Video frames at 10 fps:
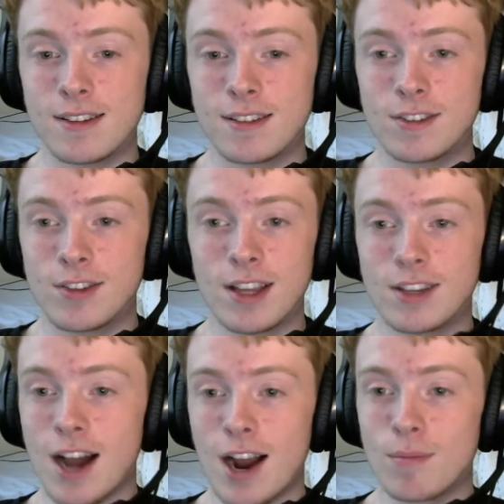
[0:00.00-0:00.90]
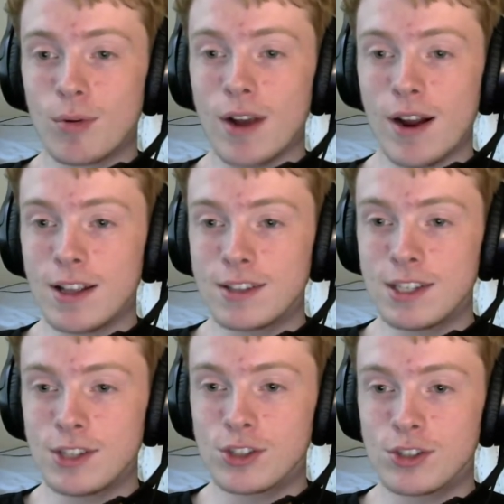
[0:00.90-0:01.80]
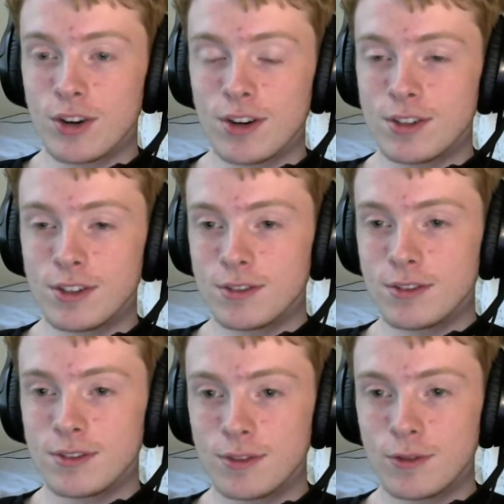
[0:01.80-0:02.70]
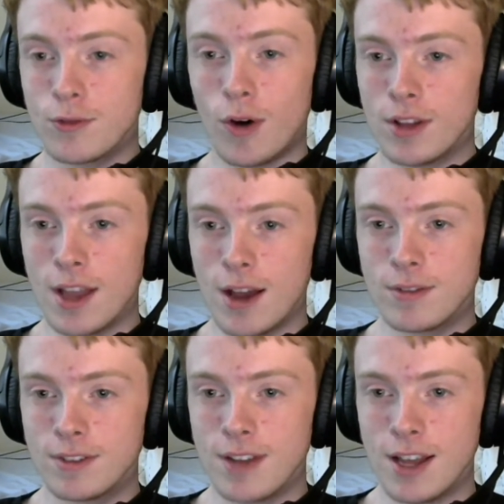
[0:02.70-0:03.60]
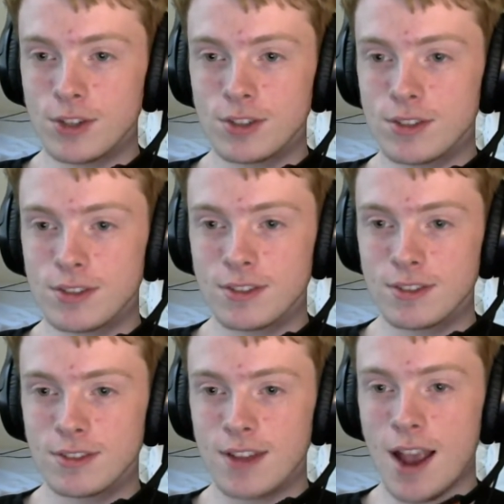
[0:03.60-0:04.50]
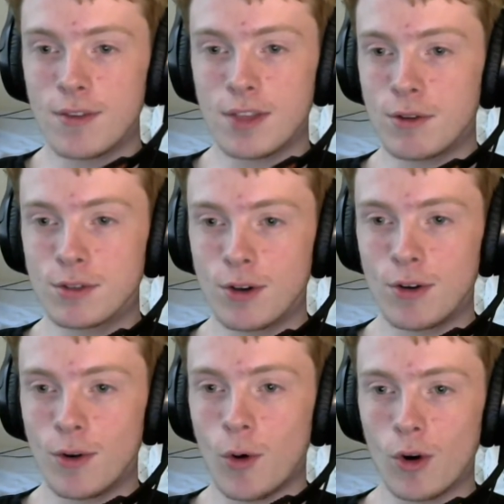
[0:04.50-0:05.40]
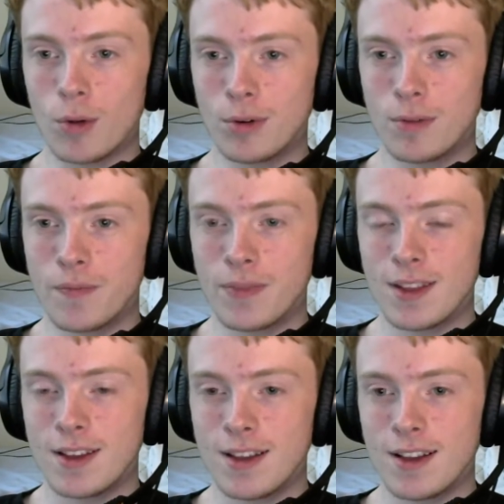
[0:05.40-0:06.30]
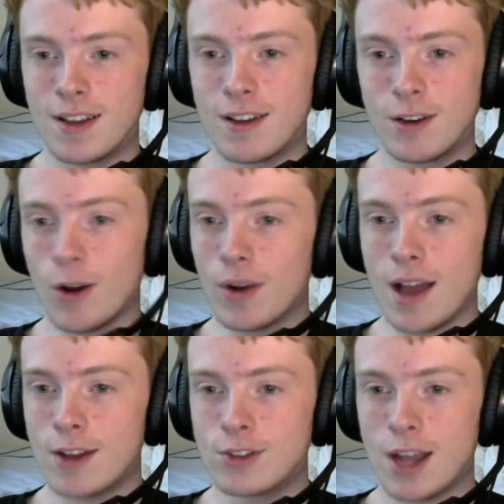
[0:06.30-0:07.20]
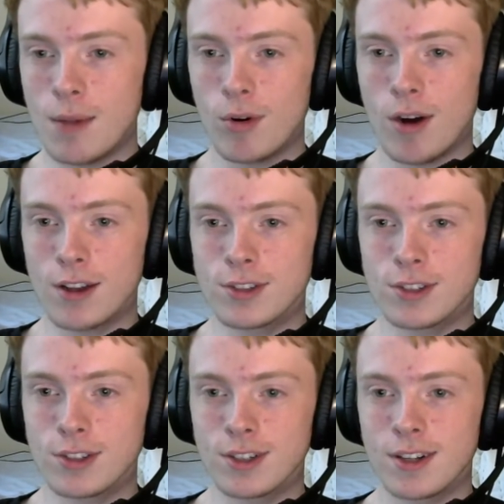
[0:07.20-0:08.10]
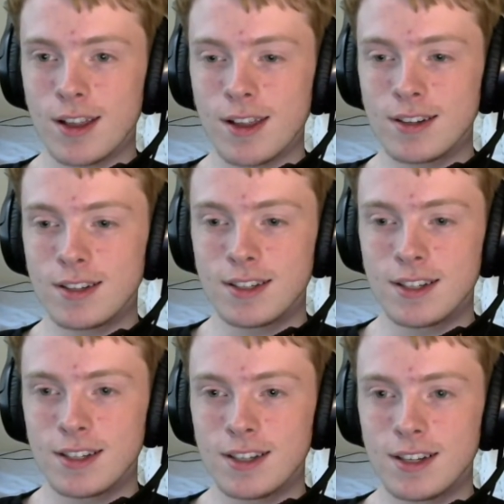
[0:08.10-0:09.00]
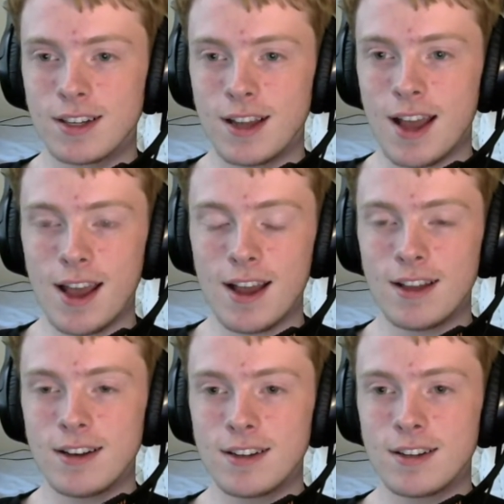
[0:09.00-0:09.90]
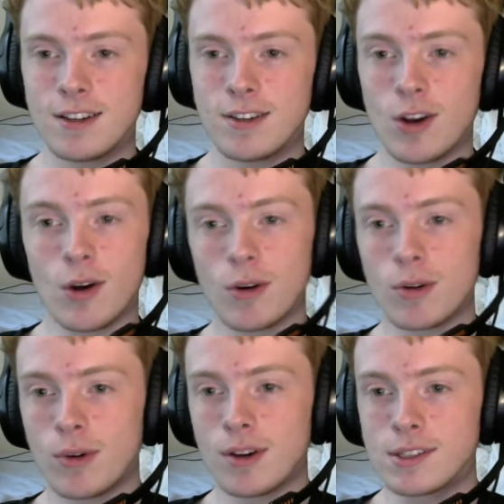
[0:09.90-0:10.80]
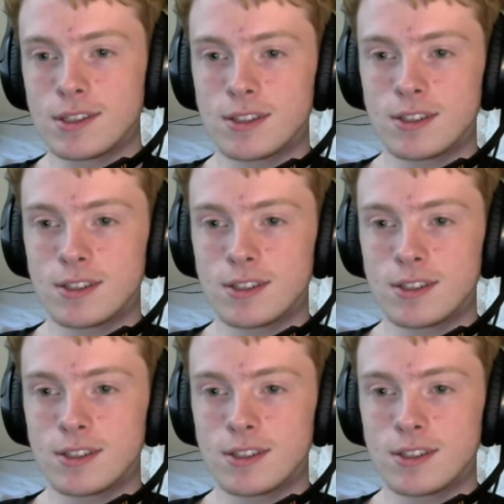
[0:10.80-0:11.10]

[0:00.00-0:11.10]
the entire Bulgarian scene just started to, to fall down, and just everything was going horrible. No one had a stable roster, and no one was